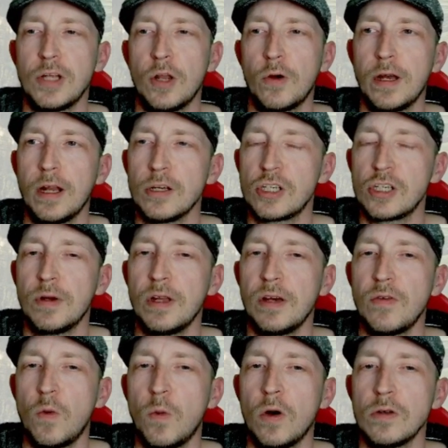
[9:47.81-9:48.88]
looking at some of the
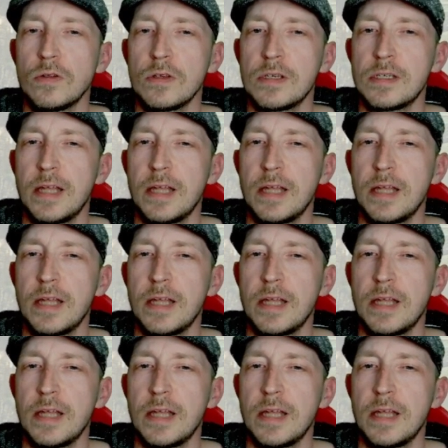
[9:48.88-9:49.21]
other ones,